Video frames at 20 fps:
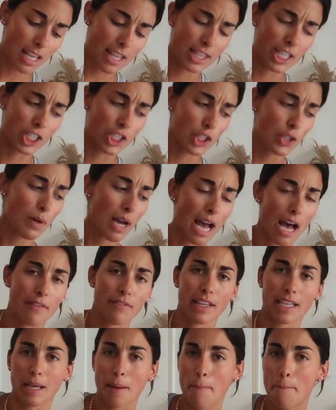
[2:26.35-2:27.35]
They do
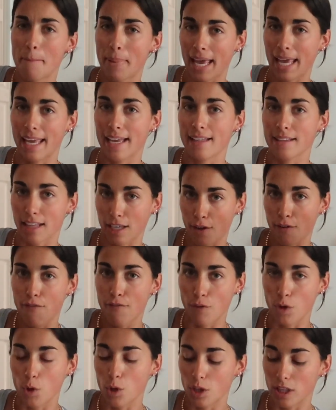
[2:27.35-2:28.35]
have like pant, like
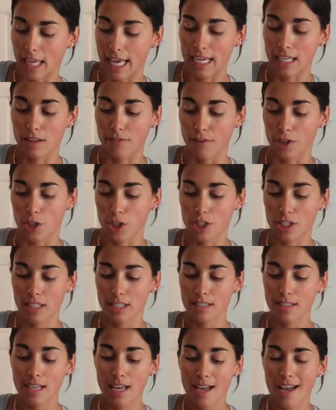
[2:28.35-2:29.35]
full length
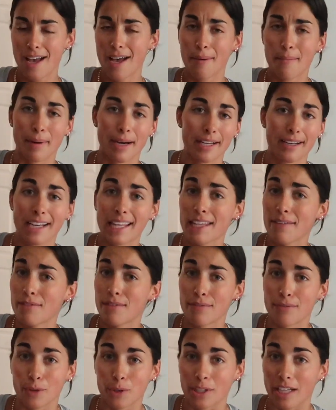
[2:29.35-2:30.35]
versions, but I live
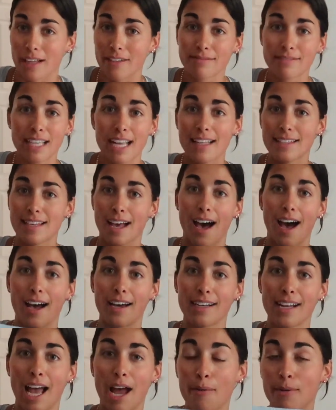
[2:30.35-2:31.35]
in Florida. It's
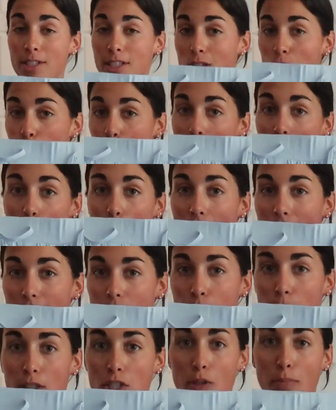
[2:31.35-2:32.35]
hot. I would sweat way
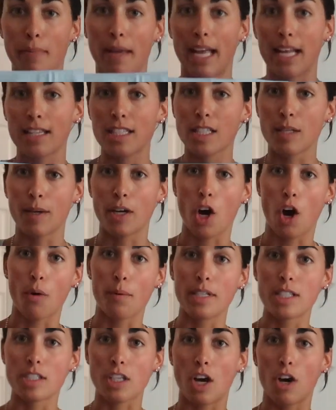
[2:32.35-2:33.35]
too much in pants, so I
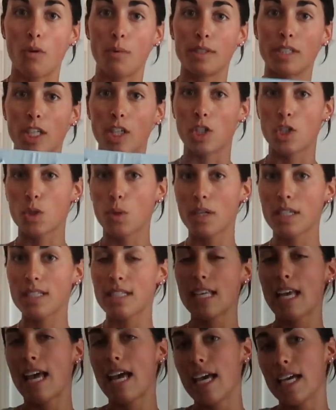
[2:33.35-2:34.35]
always go with the
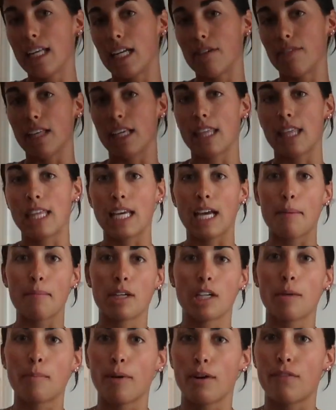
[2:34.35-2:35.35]
shorts. And I really think I'm
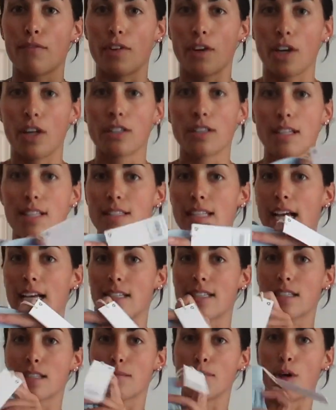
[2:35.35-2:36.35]
gonna prefer the
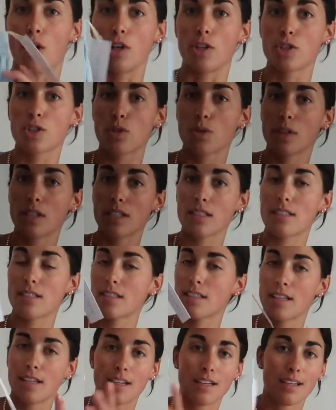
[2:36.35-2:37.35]
size small shorts.